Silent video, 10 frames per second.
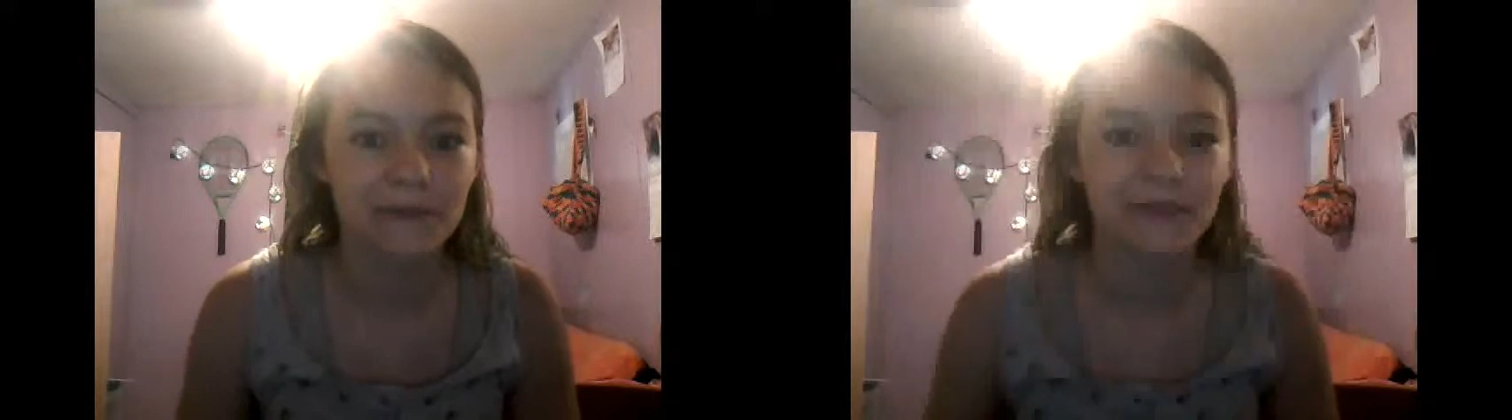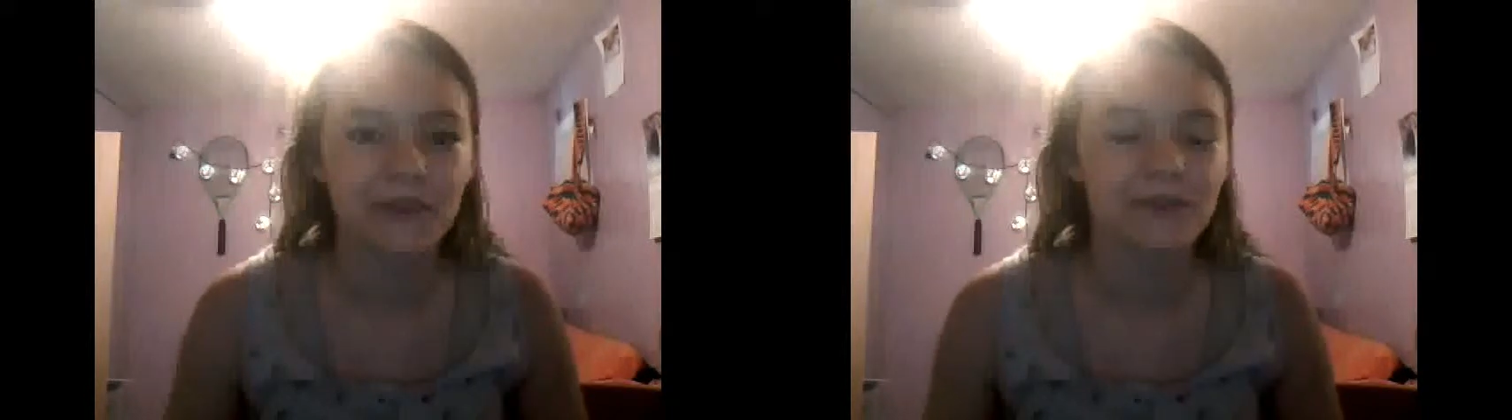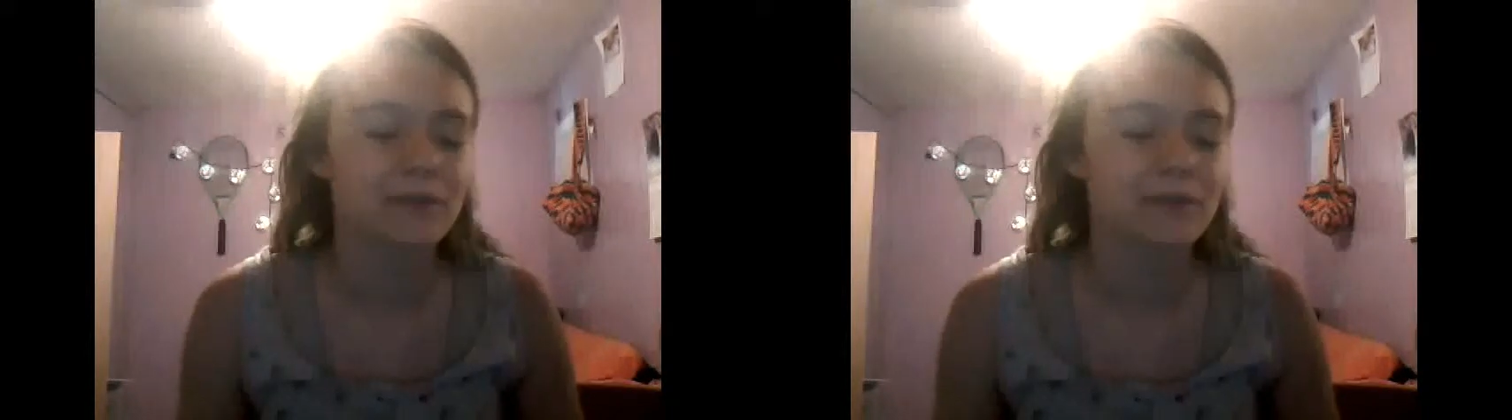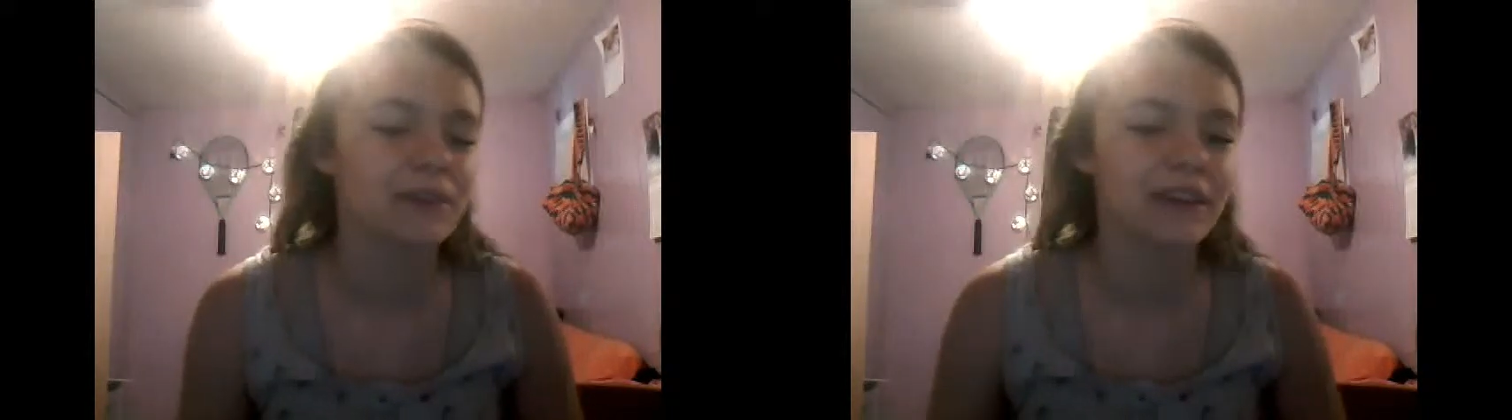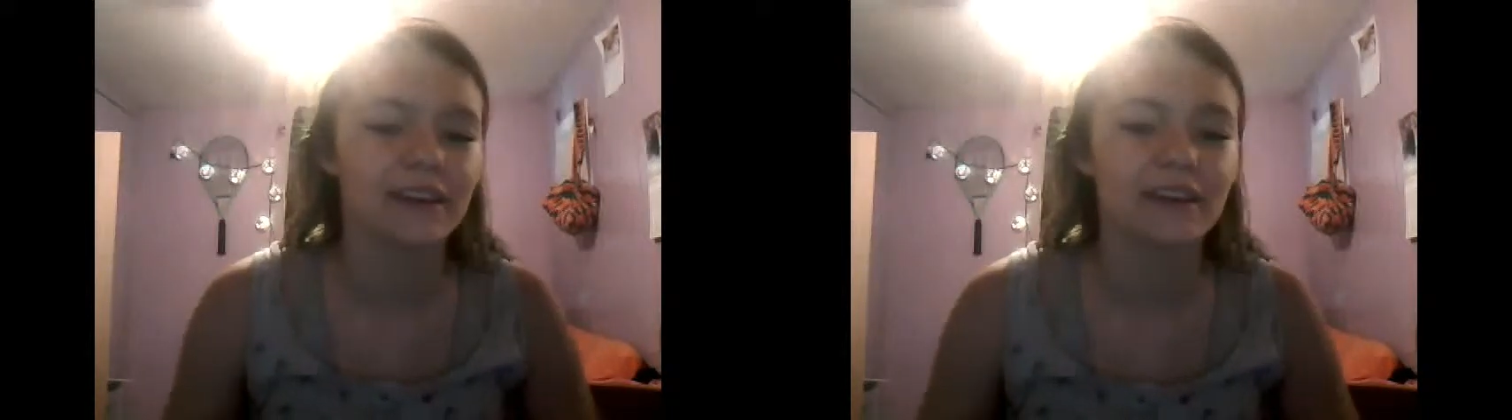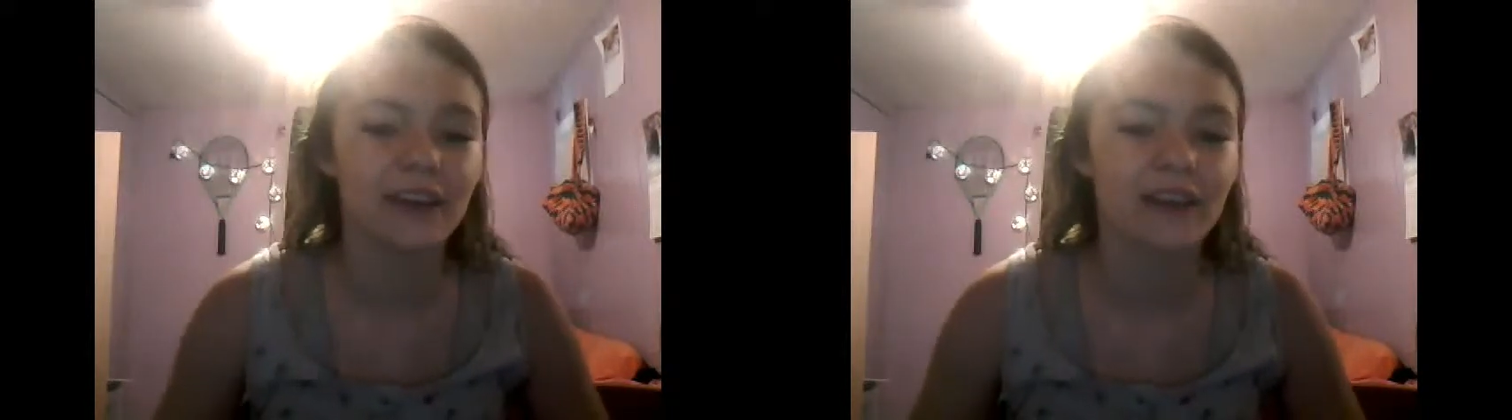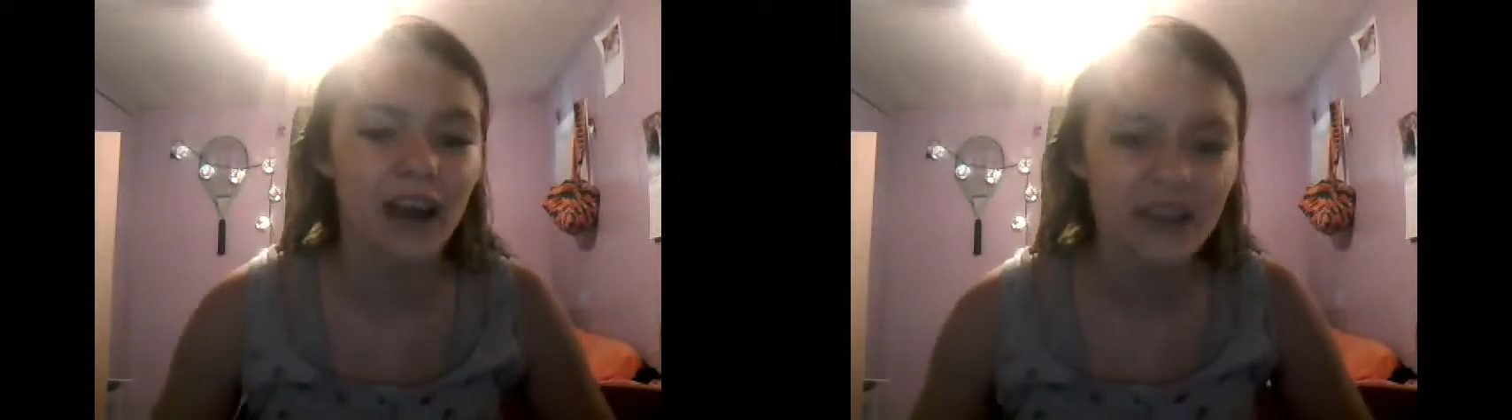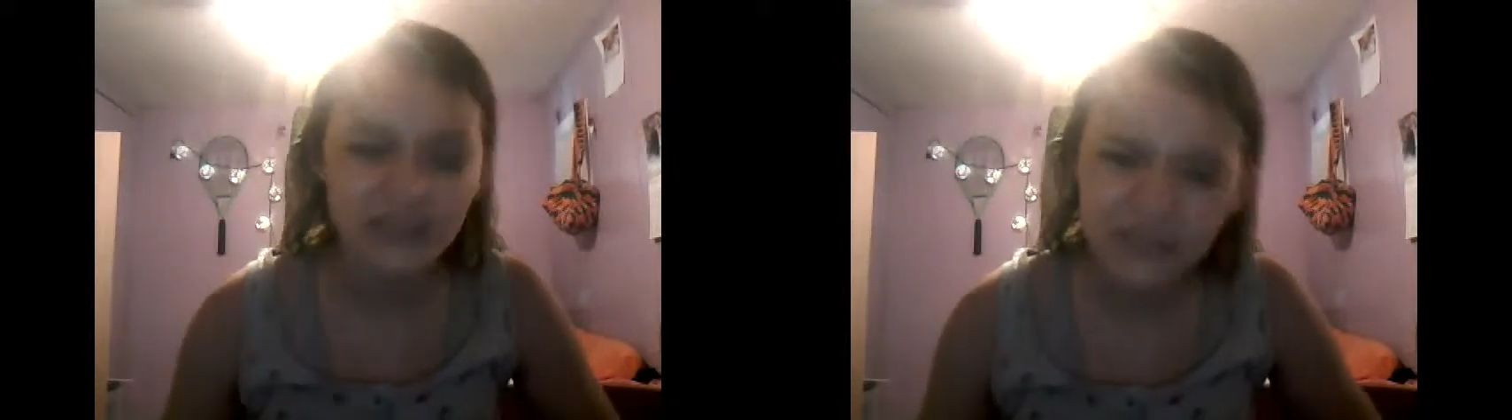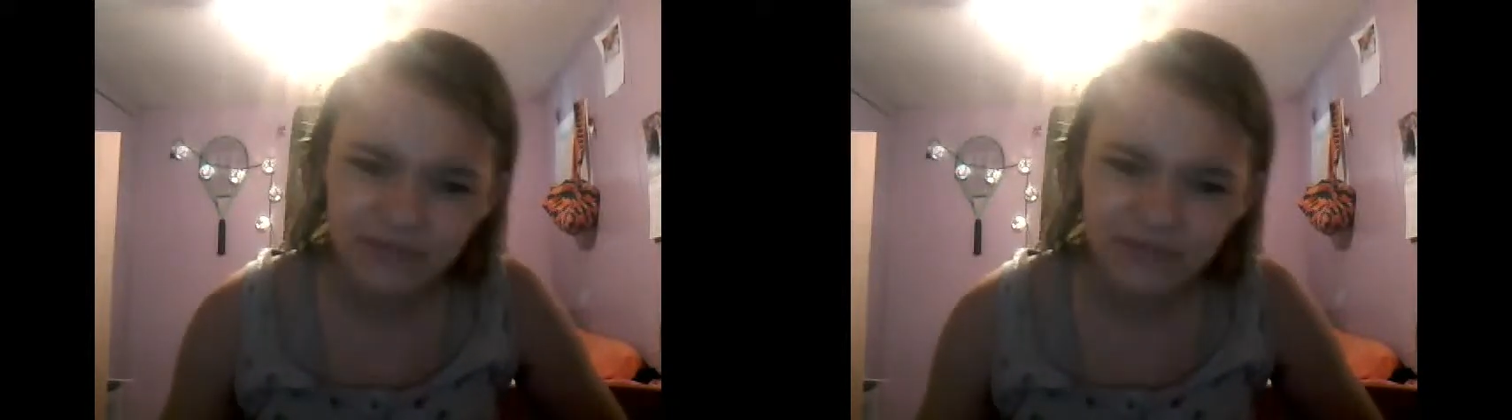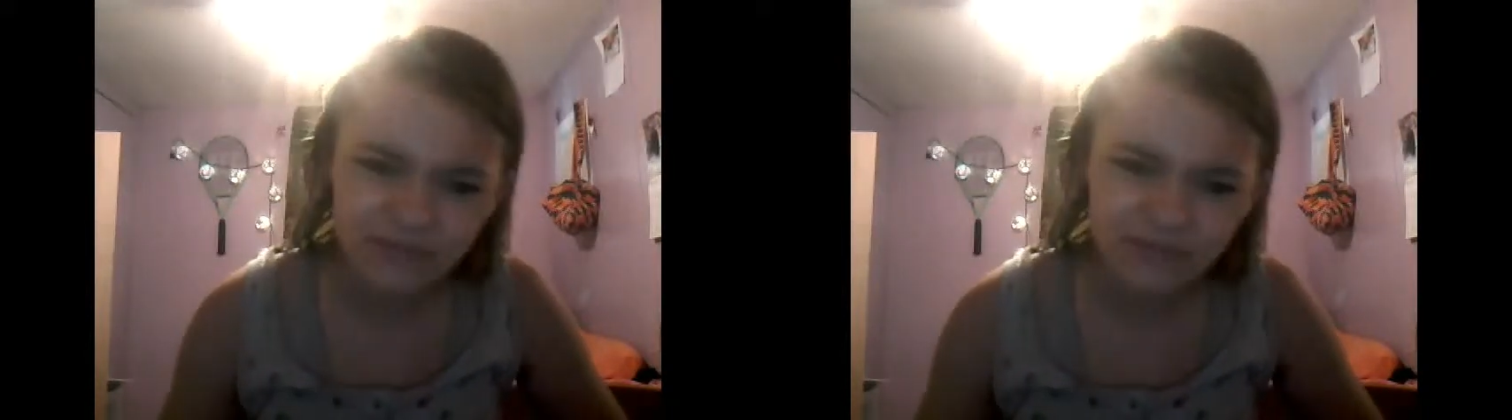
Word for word: phone, but like I didn't